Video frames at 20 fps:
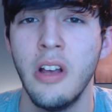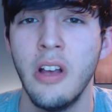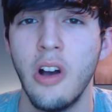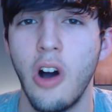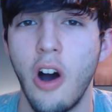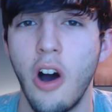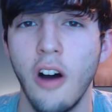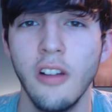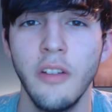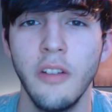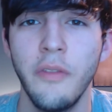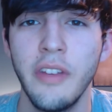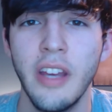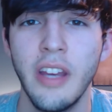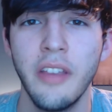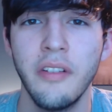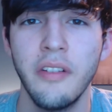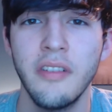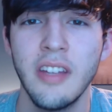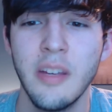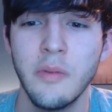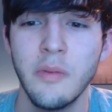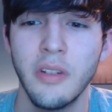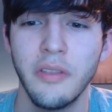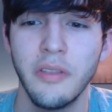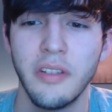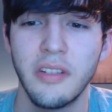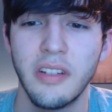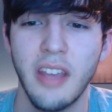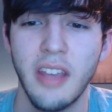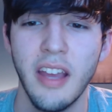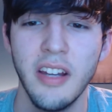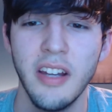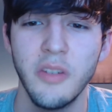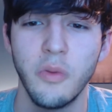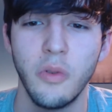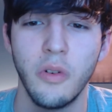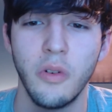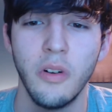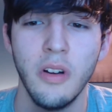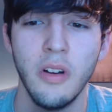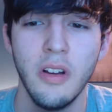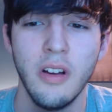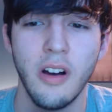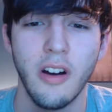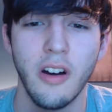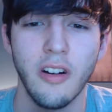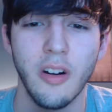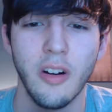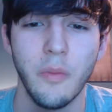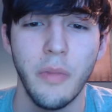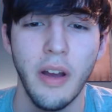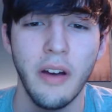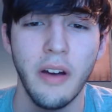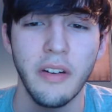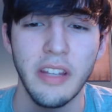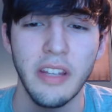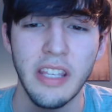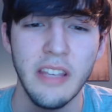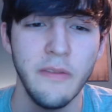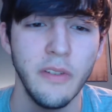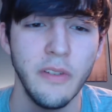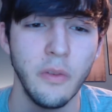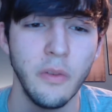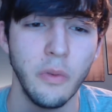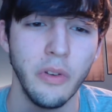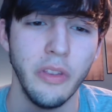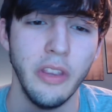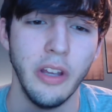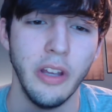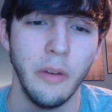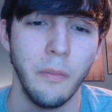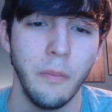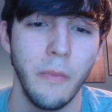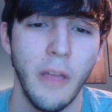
All of the other teams on the schedule are about even with them.